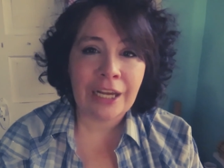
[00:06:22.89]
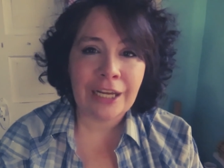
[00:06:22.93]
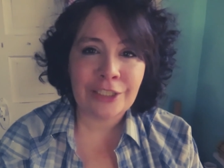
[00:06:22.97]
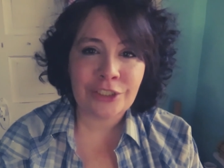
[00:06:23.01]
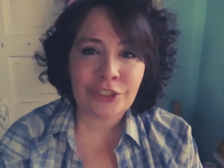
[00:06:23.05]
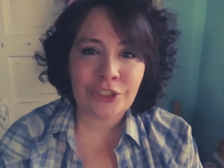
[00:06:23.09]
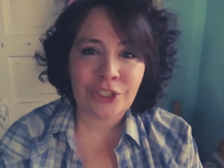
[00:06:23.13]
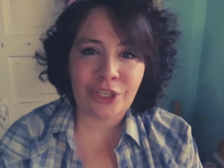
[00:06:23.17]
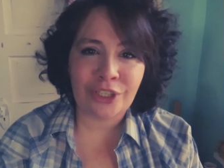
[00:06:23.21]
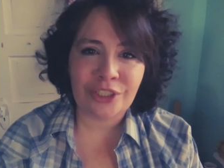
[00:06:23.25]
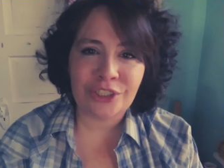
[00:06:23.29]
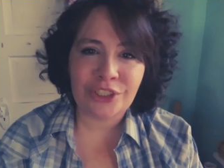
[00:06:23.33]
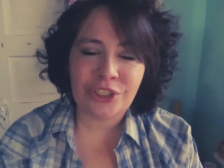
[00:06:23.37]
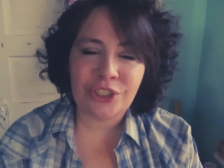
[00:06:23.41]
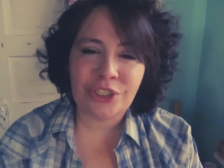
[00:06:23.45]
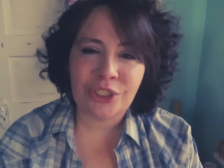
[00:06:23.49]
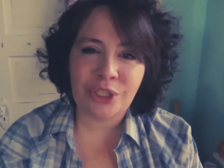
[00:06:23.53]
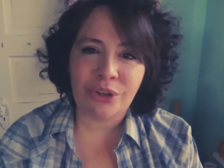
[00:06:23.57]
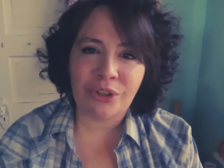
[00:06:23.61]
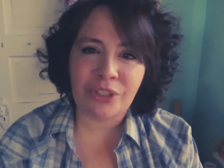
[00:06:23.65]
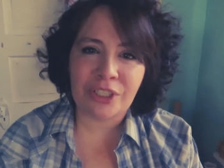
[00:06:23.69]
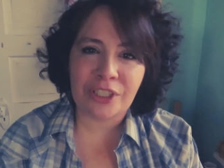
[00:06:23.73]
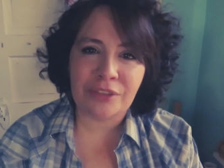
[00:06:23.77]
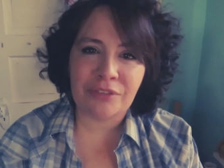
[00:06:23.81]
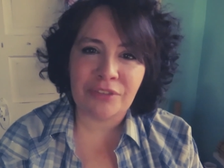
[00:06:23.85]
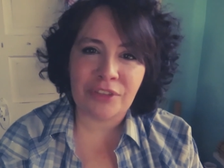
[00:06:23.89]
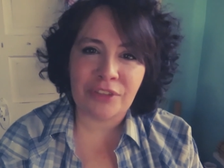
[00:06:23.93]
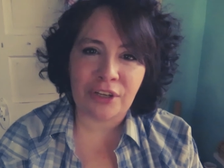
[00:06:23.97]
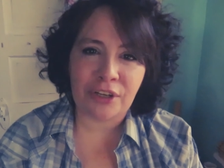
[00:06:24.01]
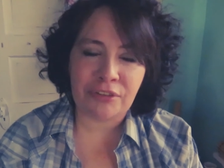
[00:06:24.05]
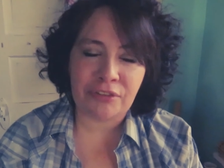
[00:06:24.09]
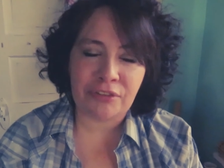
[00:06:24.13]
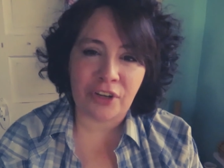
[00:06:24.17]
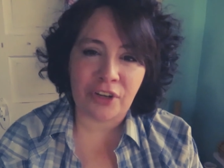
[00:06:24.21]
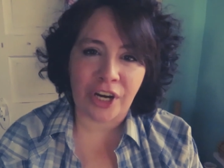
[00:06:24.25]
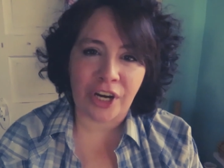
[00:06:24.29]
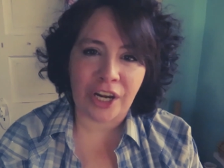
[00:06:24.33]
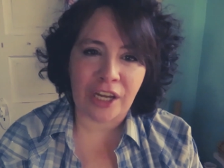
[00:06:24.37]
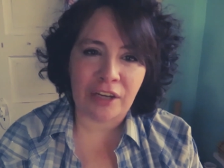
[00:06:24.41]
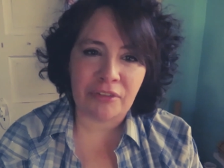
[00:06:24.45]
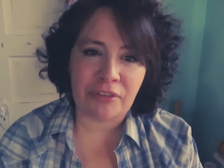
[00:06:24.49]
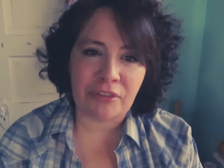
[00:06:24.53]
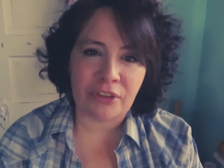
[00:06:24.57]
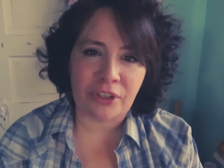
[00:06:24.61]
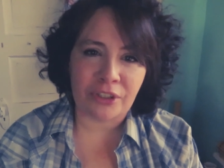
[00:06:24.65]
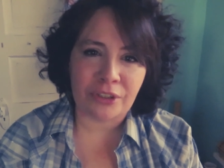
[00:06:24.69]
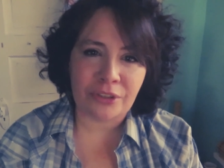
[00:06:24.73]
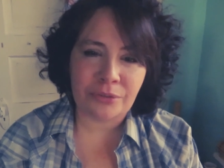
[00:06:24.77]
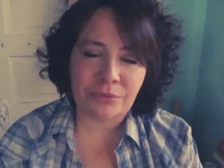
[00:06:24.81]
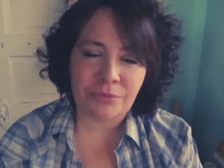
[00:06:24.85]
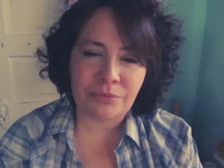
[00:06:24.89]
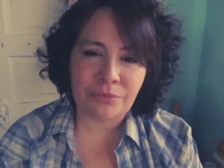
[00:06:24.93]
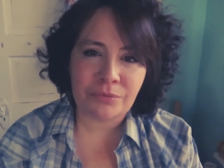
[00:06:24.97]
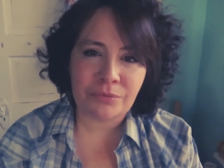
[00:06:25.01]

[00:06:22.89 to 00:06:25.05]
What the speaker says: As long as you don't live there forever.